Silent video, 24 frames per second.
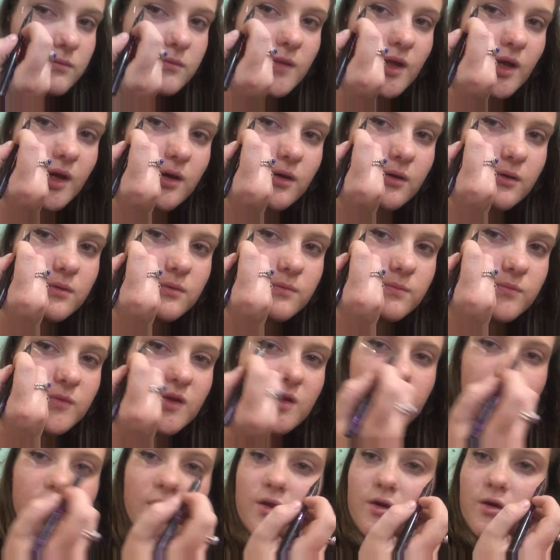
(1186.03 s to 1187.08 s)
Now,
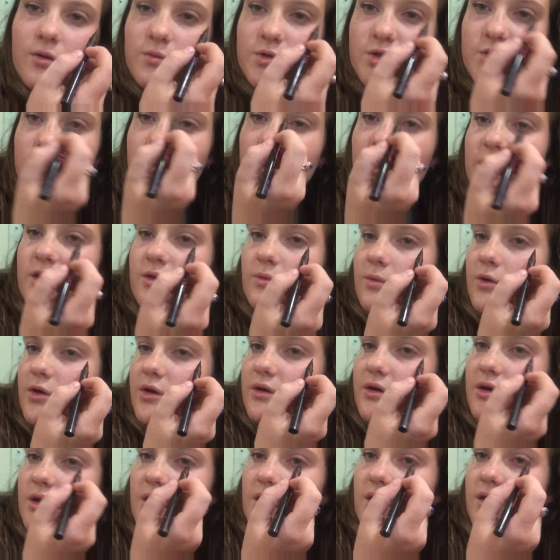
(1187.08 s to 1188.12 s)
depending on which way you're
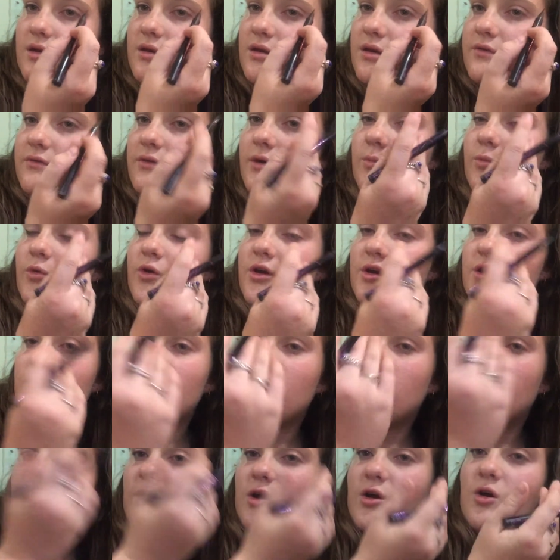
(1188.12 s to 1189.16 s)
working in, if I'm
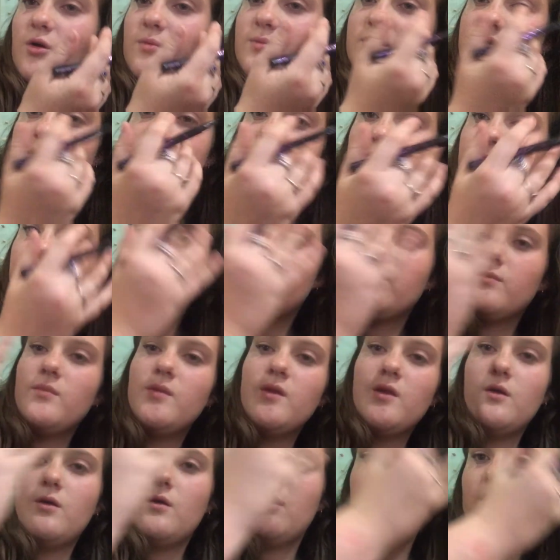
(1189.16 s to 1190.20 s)
working on my opposite
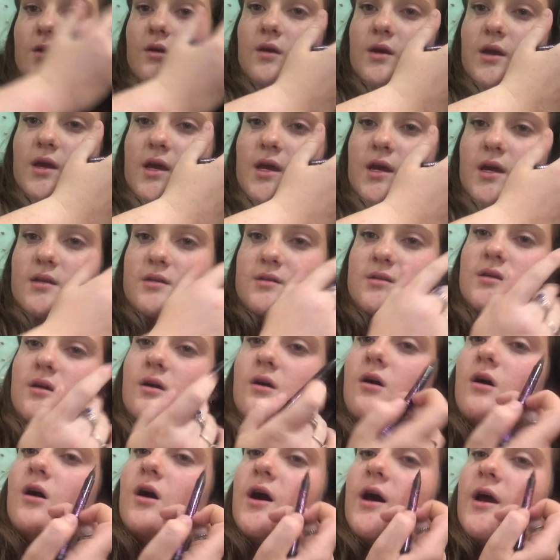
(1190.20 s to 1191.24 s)
hand
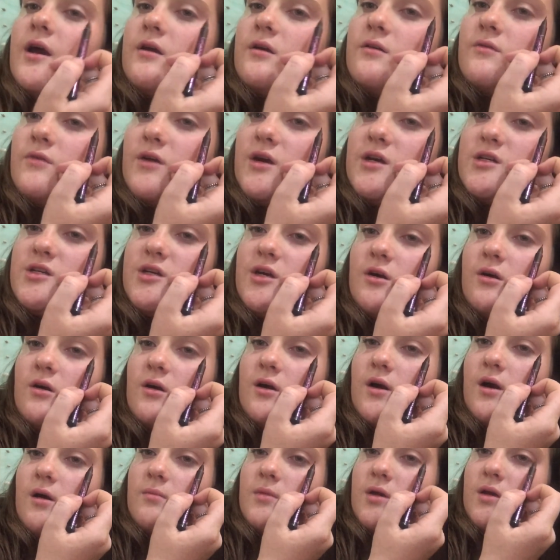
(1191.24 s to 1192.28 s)
to eye ratio,
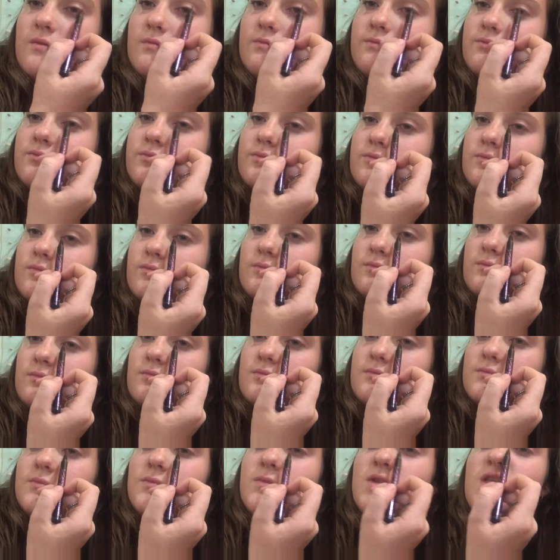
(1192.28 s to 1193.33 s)
I'll come in
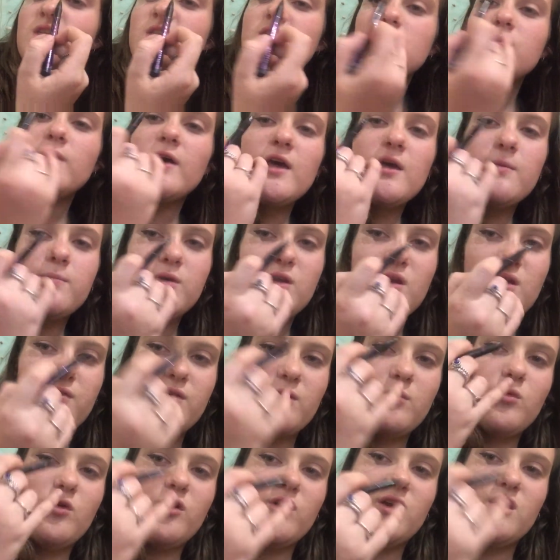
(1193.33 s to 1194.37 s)
this way, but
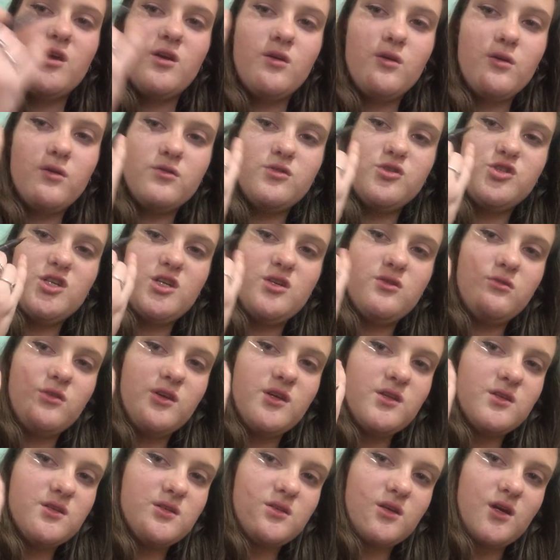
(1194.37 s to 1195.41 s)
if I'm working on
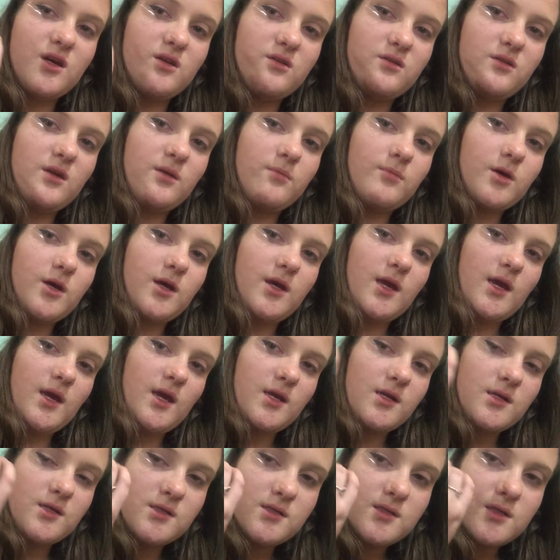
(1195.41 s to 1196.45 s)
generally the side that my
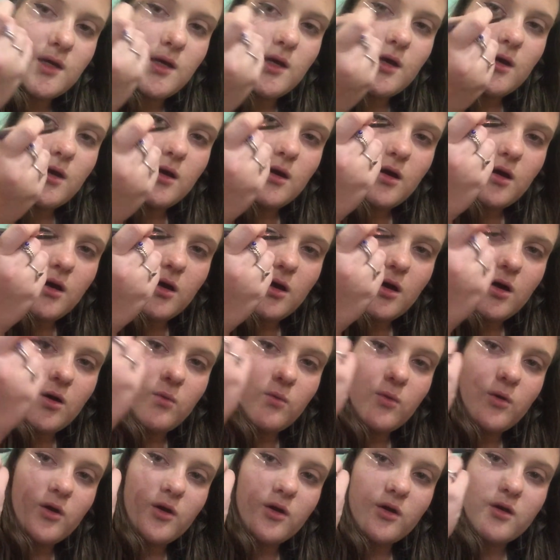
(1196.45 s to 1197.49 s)
hand is,
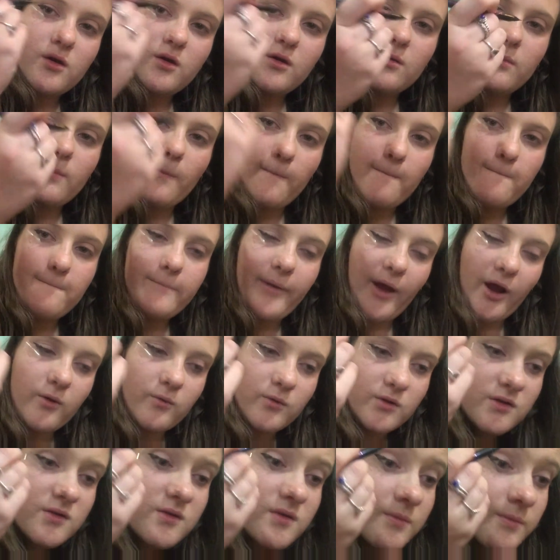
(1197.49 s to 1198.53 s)
I'll work
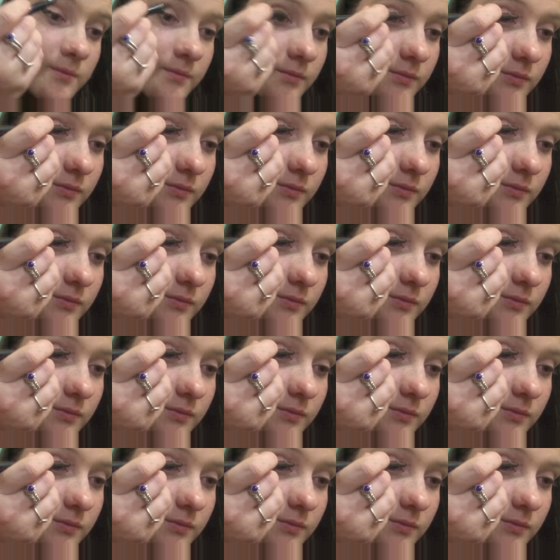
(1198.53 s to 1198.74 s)
backwards.